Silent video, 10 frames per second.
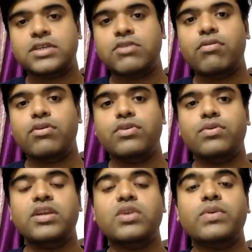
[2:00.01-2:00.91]
or you
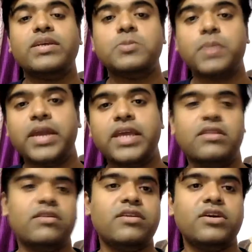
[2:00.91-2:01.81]
need to
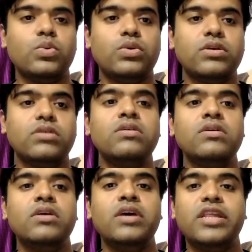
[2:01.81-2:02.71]
explain the recruiter
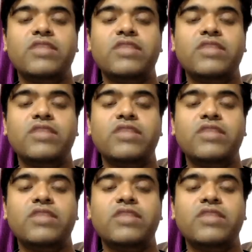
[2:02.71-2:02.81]
in the